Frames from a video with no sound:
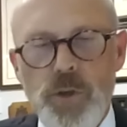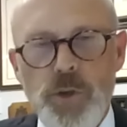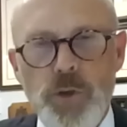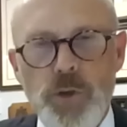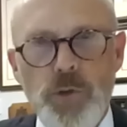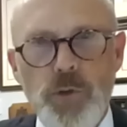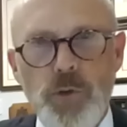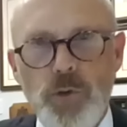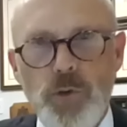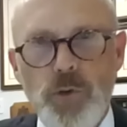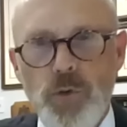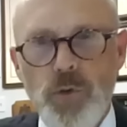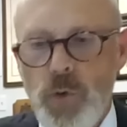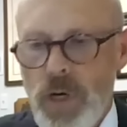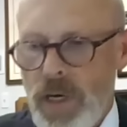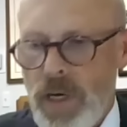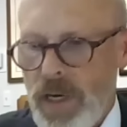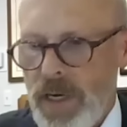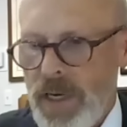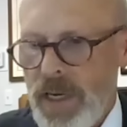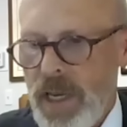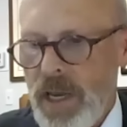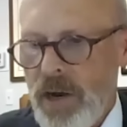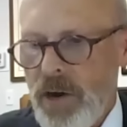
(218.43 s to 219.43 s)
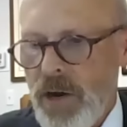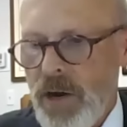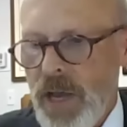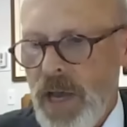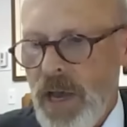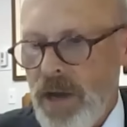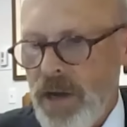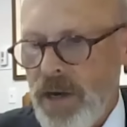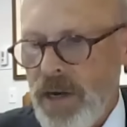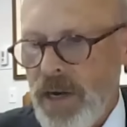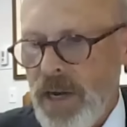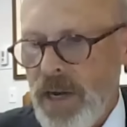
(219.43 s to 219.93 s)
to uh,
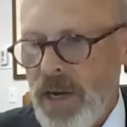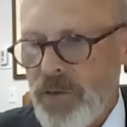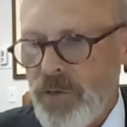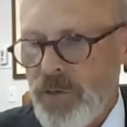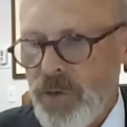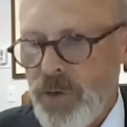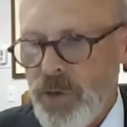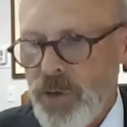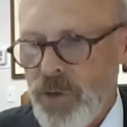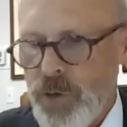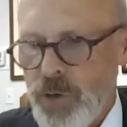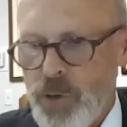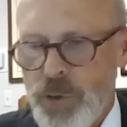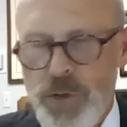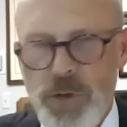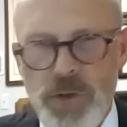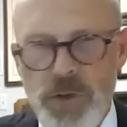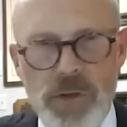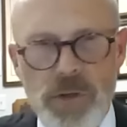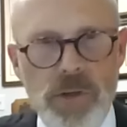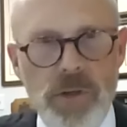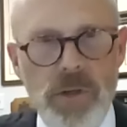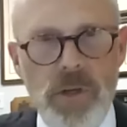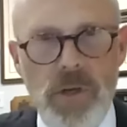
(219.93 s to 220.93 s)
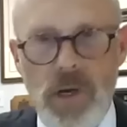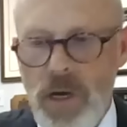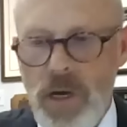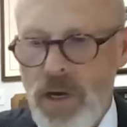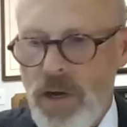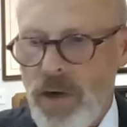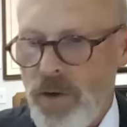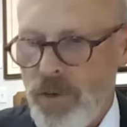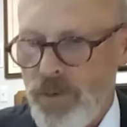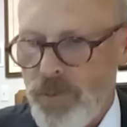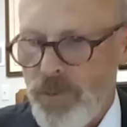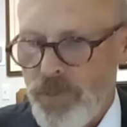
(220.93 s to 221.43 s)
carry out an execution
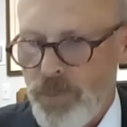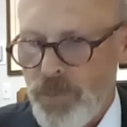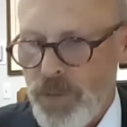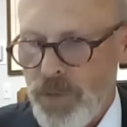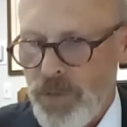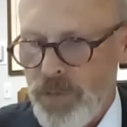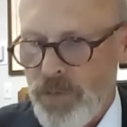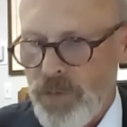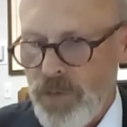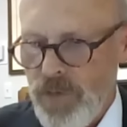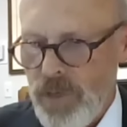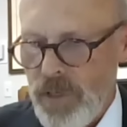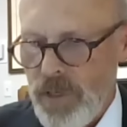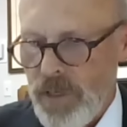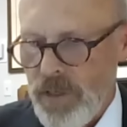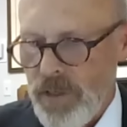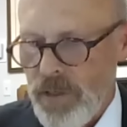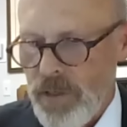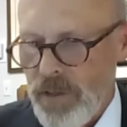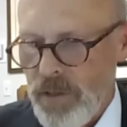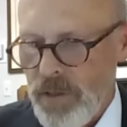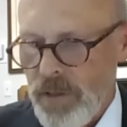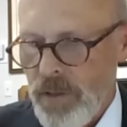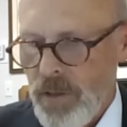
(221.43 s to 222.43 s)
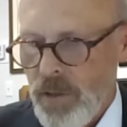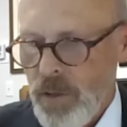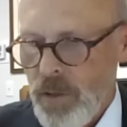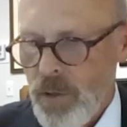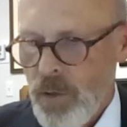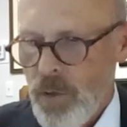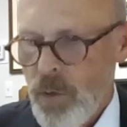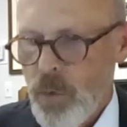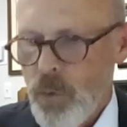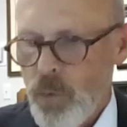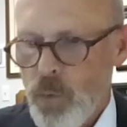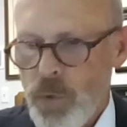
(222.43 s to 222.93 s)
of Miss Lee,
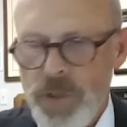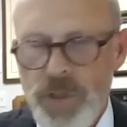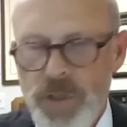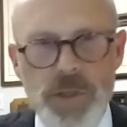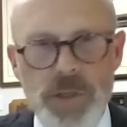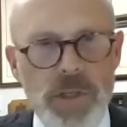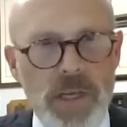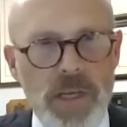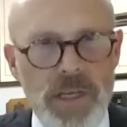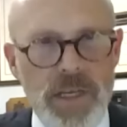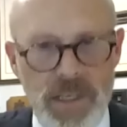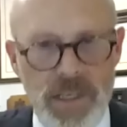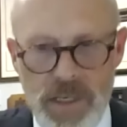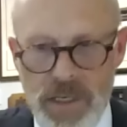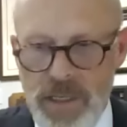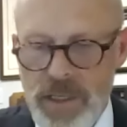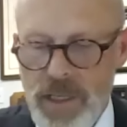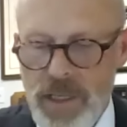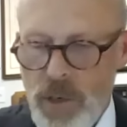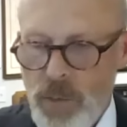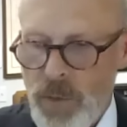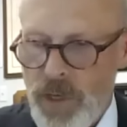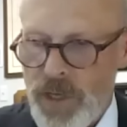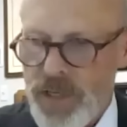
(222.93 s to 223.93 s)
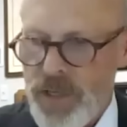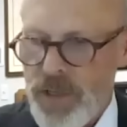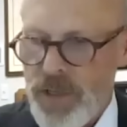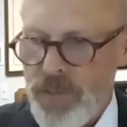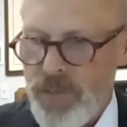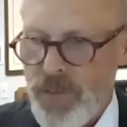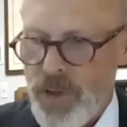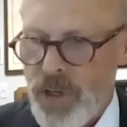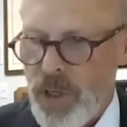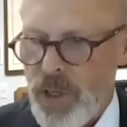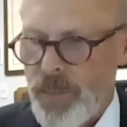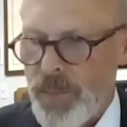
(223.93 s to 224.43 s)
which they did. They went to
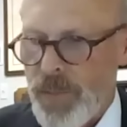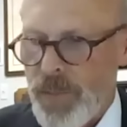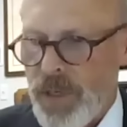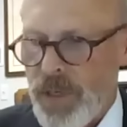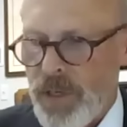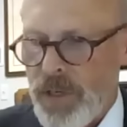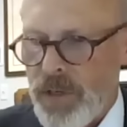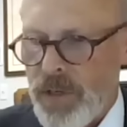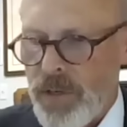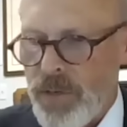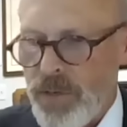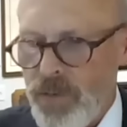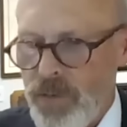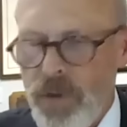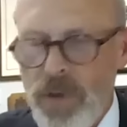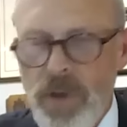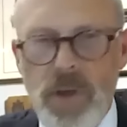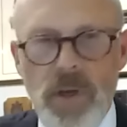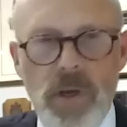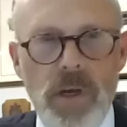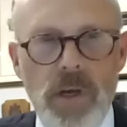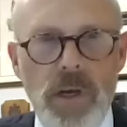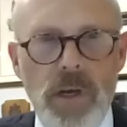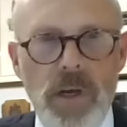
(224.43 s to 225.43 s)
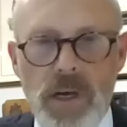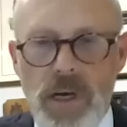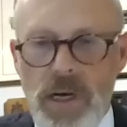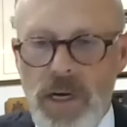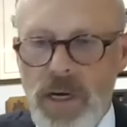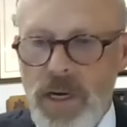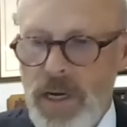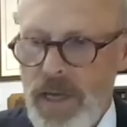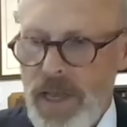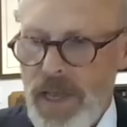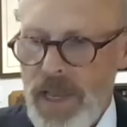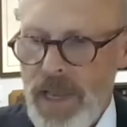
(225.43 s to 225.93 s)
the Philippines
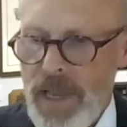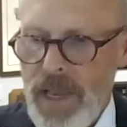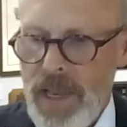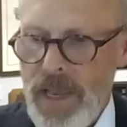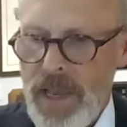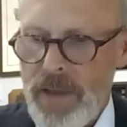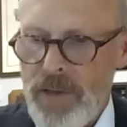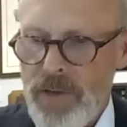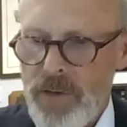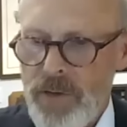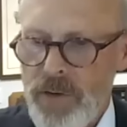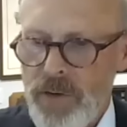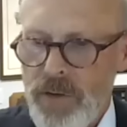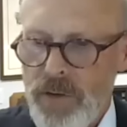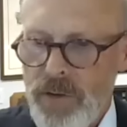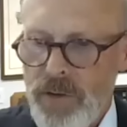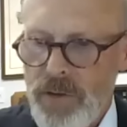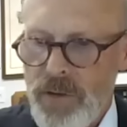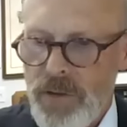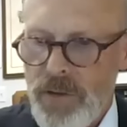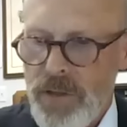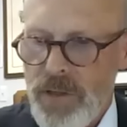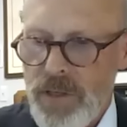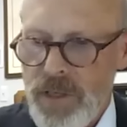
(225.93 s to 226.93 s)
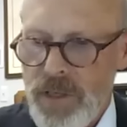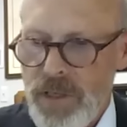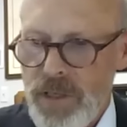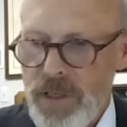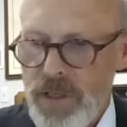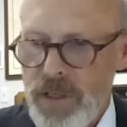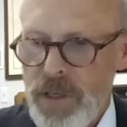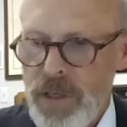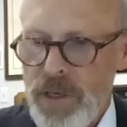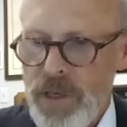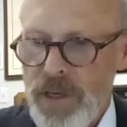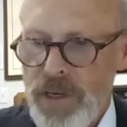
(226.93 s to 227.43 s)
uh, and
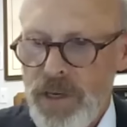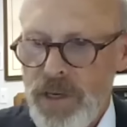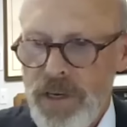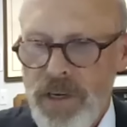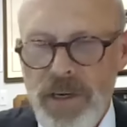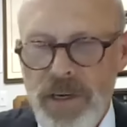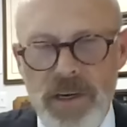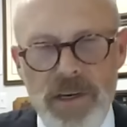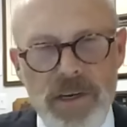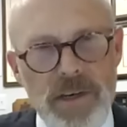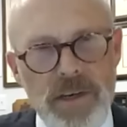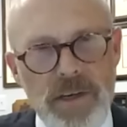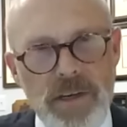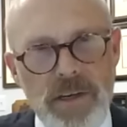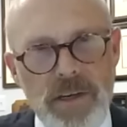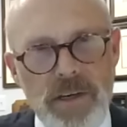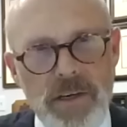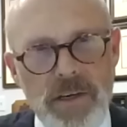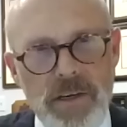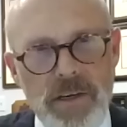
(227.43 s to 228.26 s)
the uh,